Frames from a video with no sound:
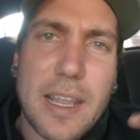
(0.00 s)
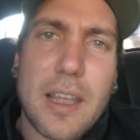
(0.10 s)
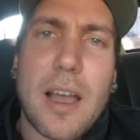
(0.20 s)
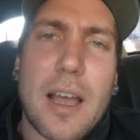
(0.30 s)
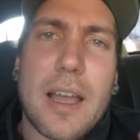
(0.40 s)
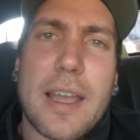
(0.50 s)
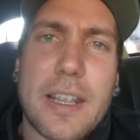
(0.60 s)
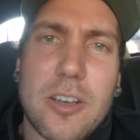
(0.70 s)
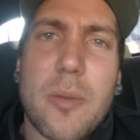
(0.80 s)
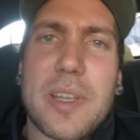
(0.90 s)

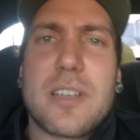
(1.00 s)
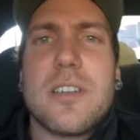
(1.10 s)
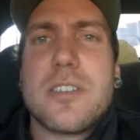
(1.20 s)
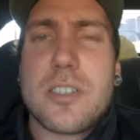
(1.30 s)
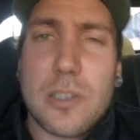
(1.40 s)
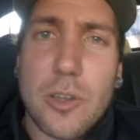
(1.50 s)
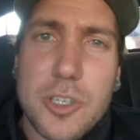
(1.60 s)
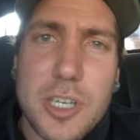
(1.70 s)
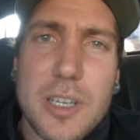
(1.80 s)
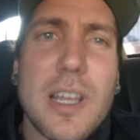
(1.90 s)
economic
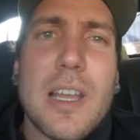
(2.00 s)
solution